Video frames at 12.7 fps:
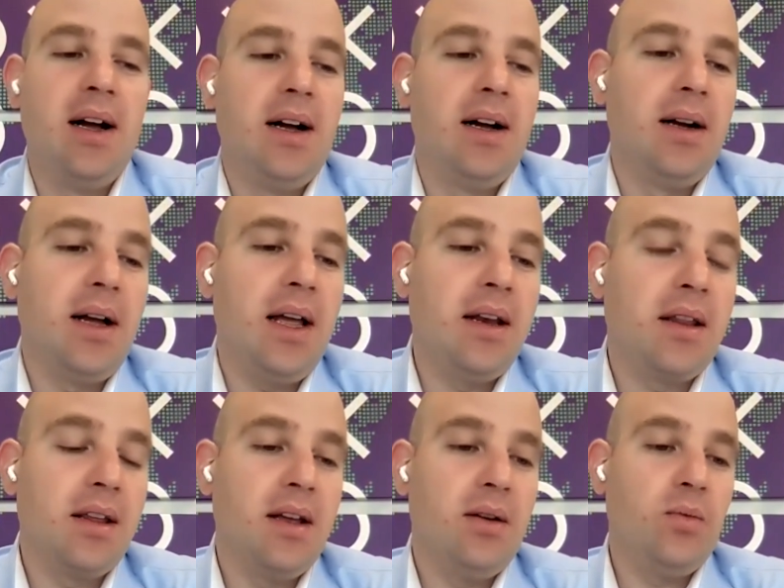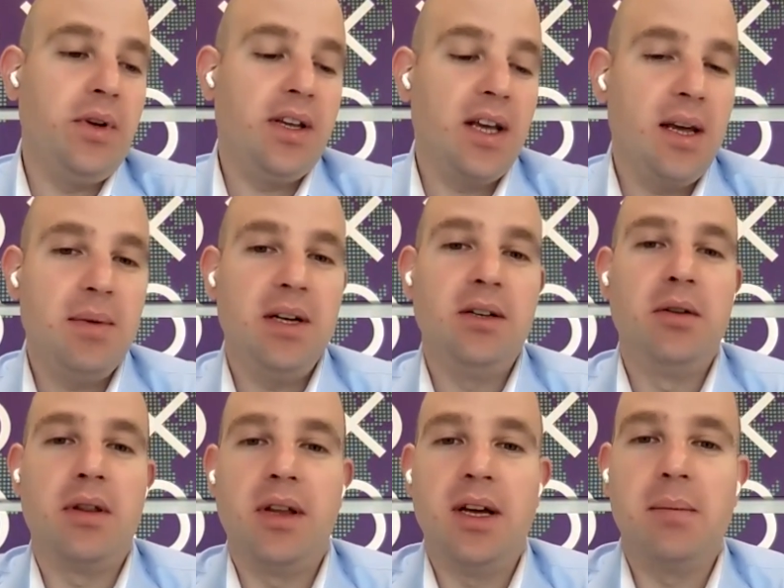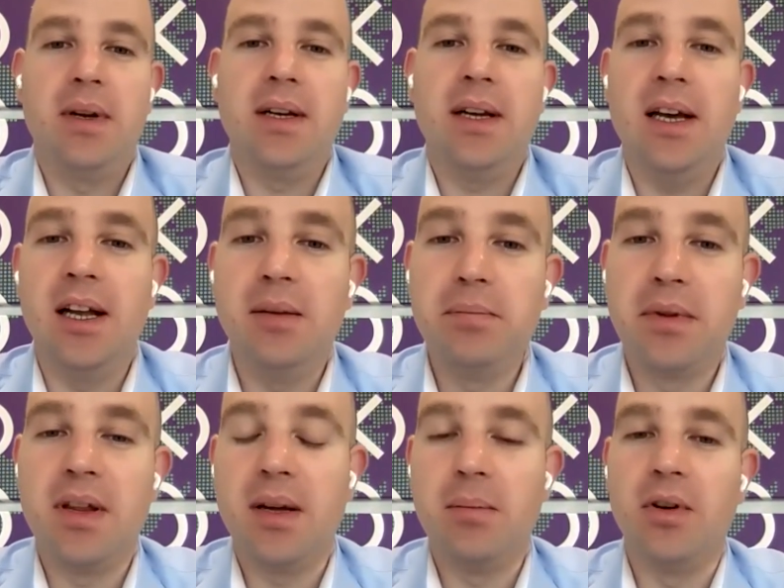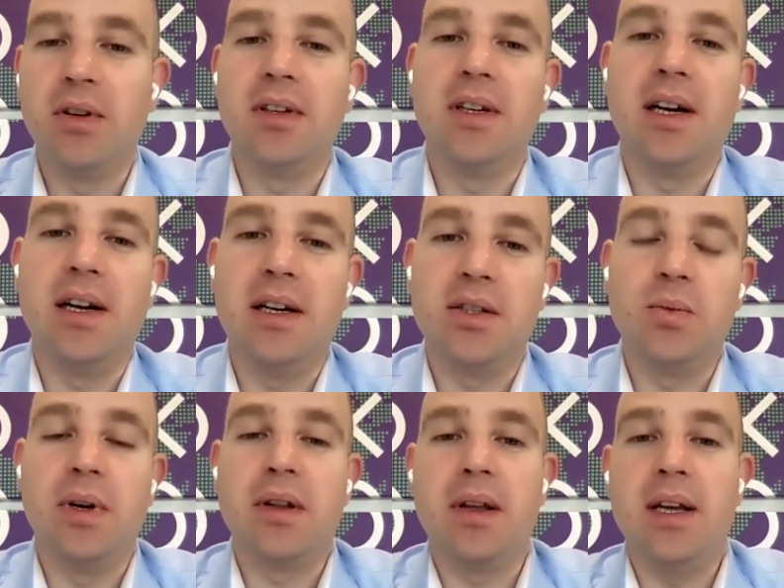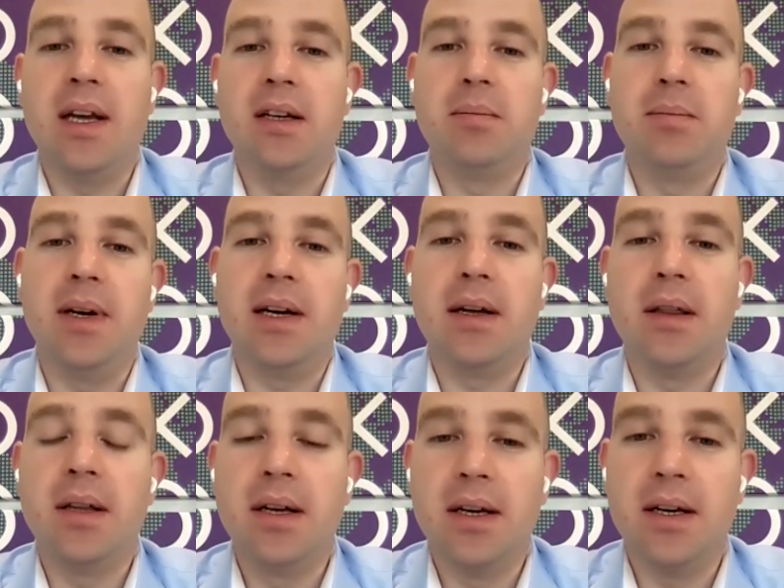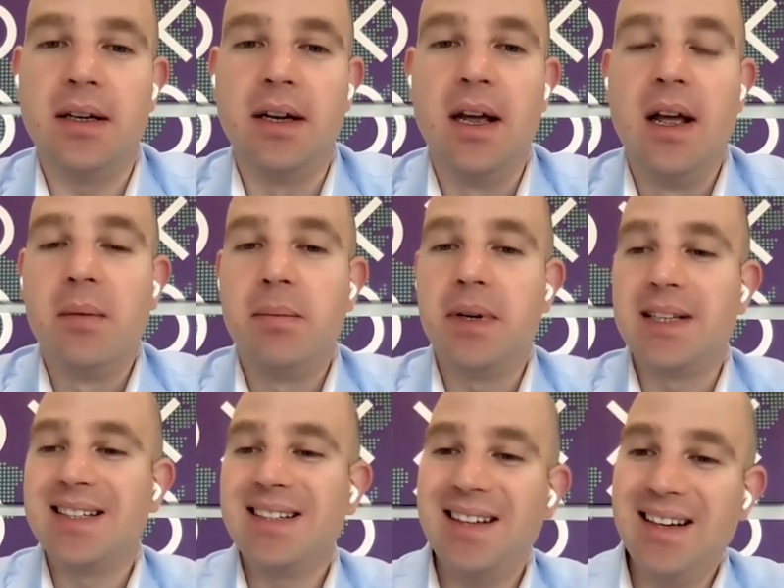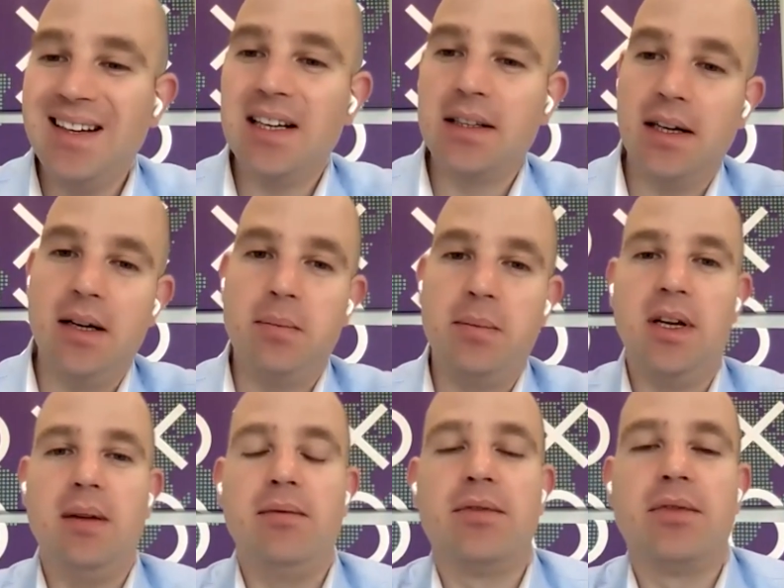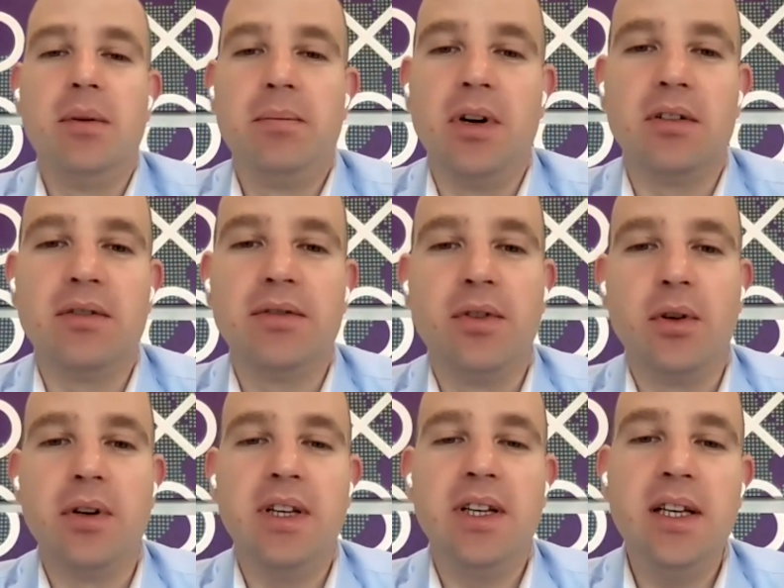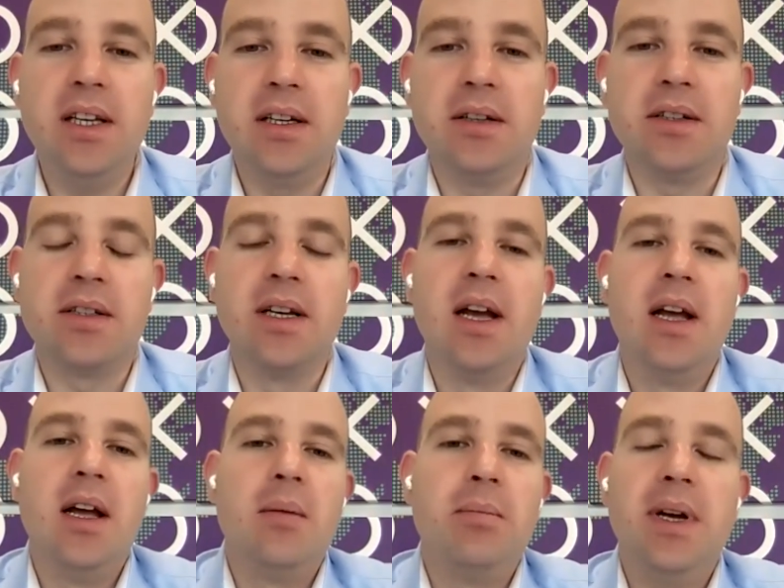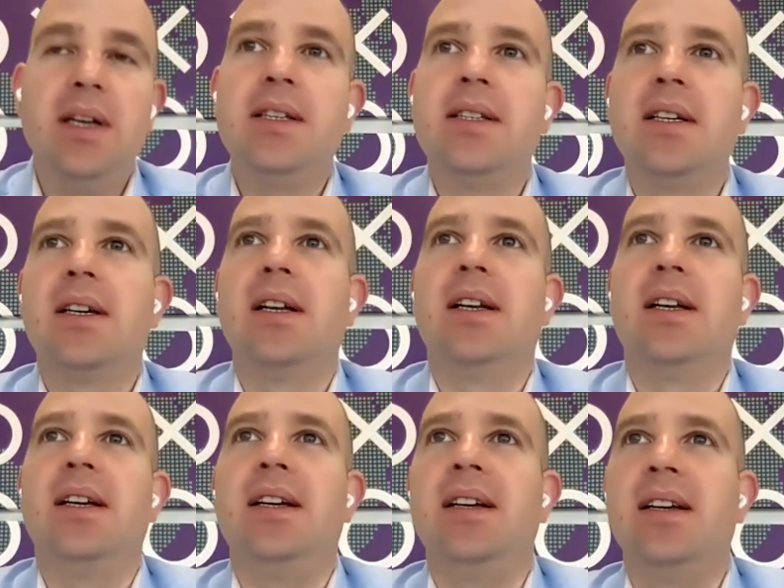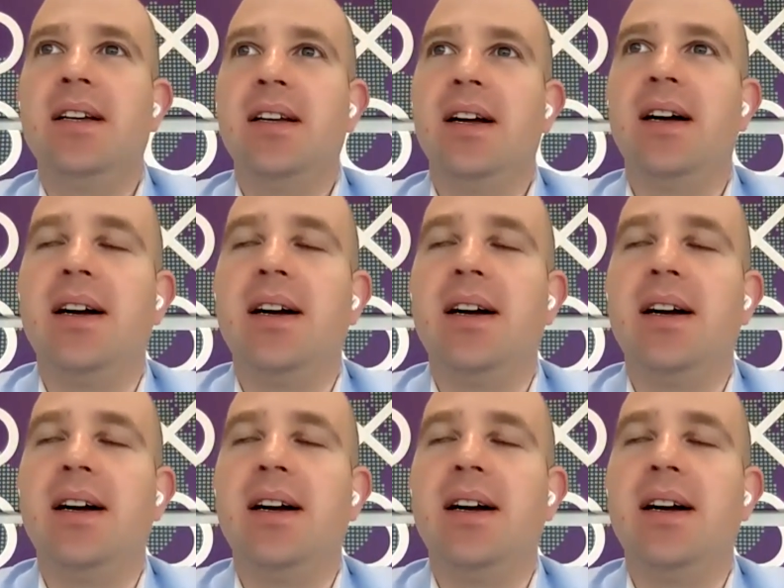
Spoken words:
And then we came into them and helped them modernize what they had back then. But staying at IBM for about 4 years, basically